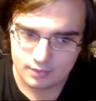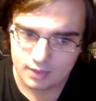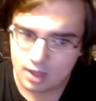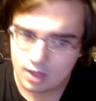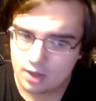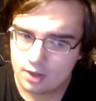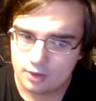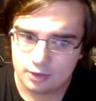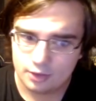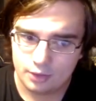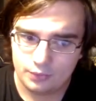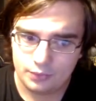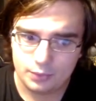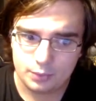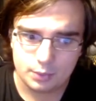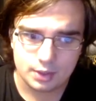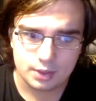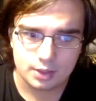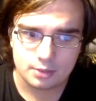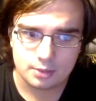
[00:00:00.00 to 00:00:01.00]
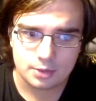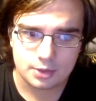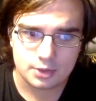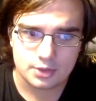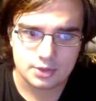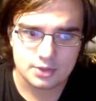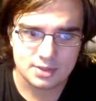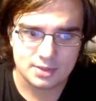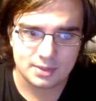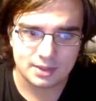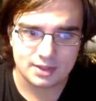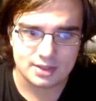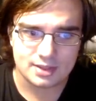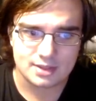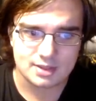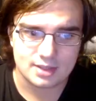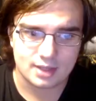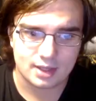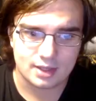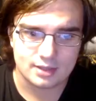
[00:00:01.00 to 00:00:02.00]
hopefully we'll hear more news about these
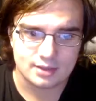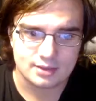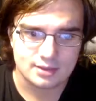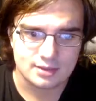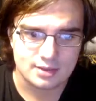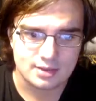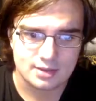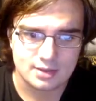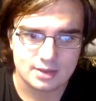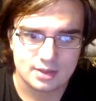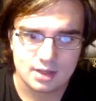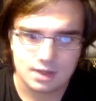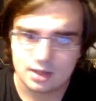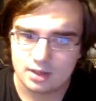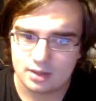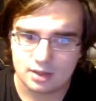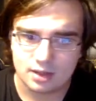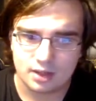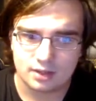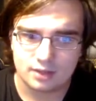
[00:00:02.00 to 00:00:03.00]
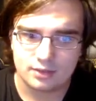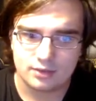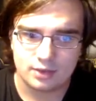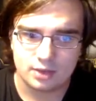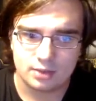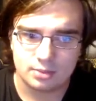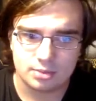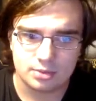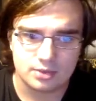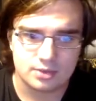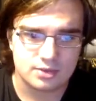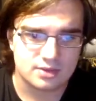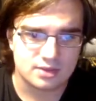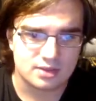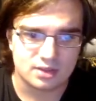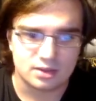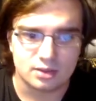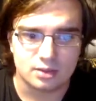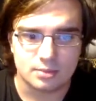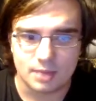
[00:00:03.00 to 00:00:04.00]
guns, gun developers,
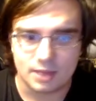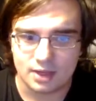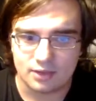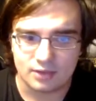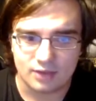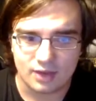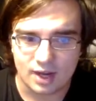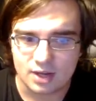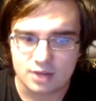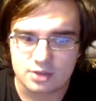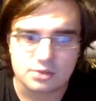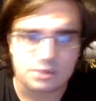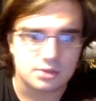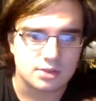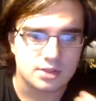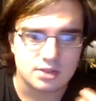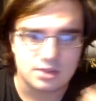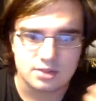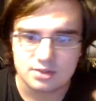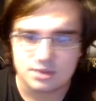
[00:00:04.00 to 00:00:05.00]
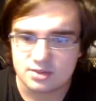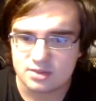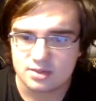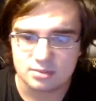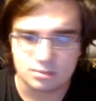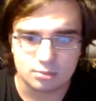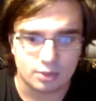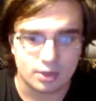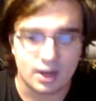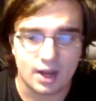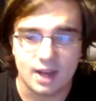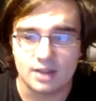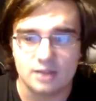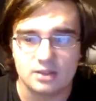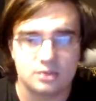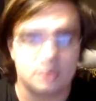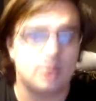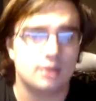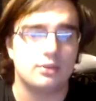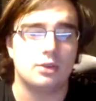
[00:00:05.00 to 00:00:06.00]
manufacturers, brands,
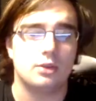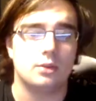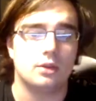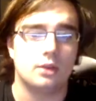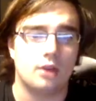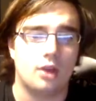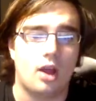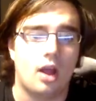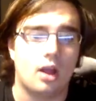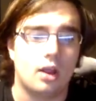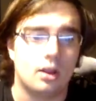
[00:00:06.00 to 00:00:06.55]
whatever you want to call them.